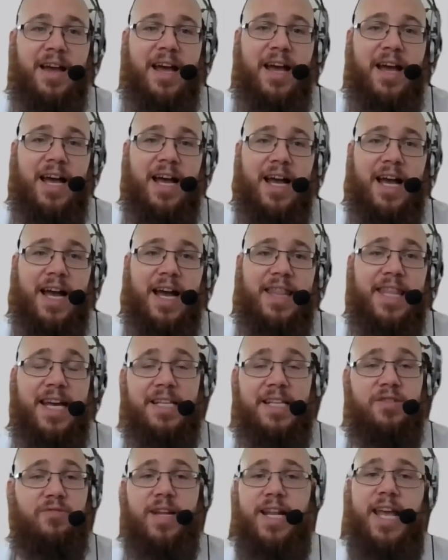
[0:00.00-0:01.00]
And
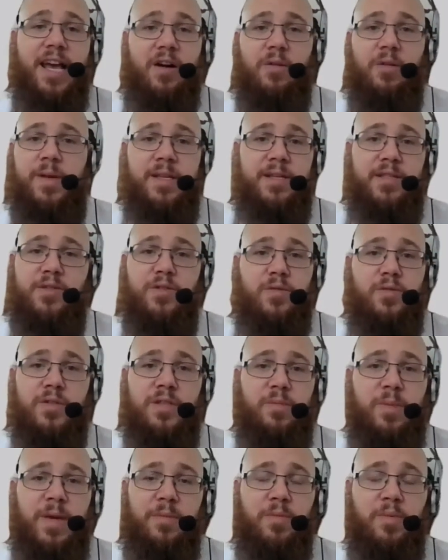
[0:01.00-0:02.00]
that's really helping us talk to
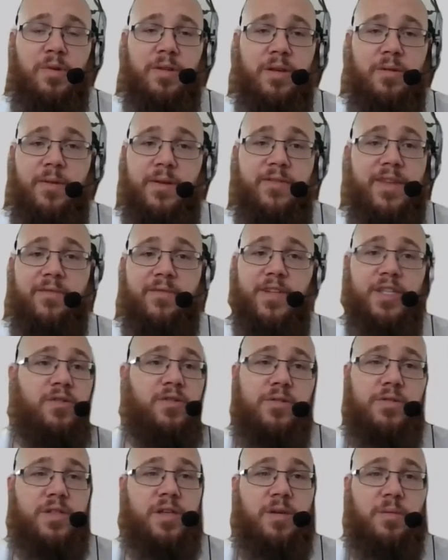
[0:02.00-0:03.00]
people that we've never
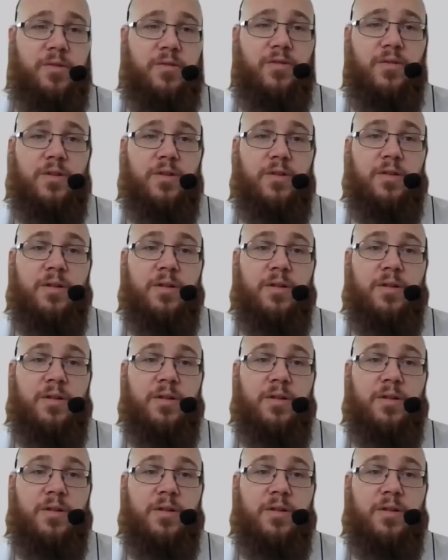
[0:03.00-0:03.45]
talked to before.